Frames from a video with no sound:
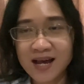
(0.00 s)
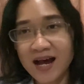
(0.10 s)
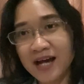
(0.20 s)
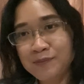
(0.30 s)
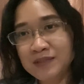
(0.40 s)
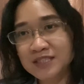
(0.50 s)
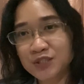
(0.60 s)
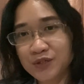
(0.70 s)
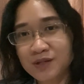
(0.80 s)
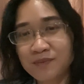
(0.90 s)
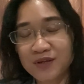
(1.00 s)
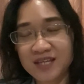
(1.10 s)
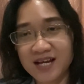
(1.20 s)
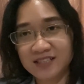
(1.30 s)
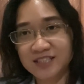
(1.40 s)
I've been toying about
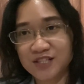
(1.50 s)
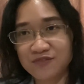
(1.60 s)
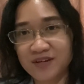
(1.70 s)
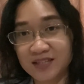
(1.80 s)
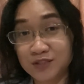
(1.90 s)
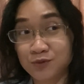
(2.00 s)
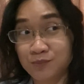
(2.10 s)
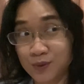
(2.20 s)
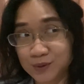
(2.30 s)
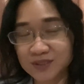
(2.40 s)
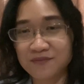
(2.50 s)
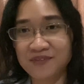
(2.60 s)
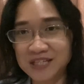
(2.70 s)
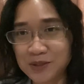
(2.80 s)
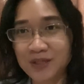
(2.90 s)
the idea of whether to post a
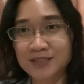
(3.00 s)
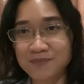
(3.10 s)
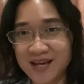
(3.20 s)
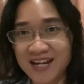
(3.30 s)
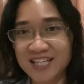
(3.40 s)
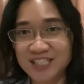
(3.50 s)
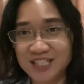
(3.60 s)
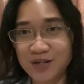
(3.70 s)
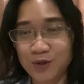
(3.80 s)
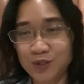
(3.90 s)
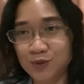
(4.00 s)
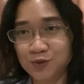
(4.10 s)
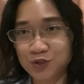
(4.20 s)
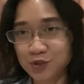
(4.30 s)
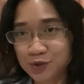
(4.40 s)
video explanation on
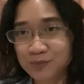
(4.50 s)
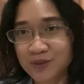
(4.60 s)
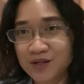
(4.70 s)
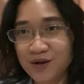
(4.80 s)
YouTube